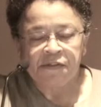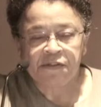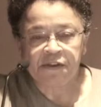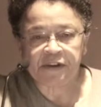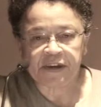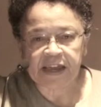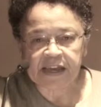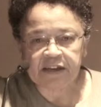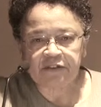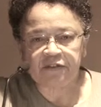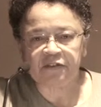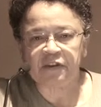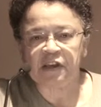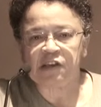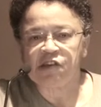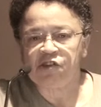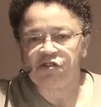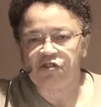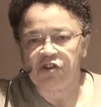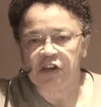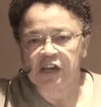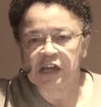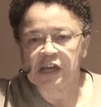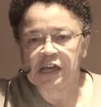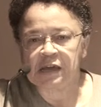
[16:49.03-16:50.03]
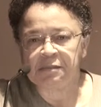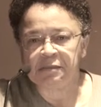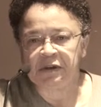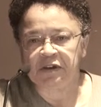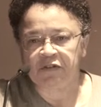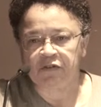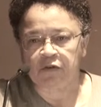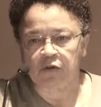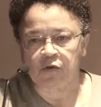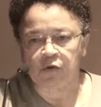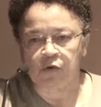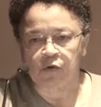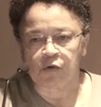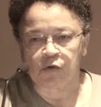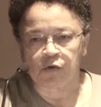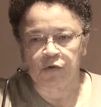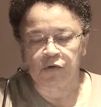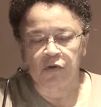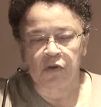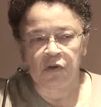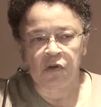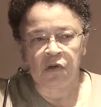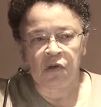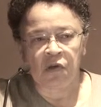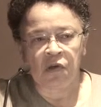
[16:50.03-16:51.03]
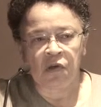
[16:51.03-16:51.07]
The next day she came into court,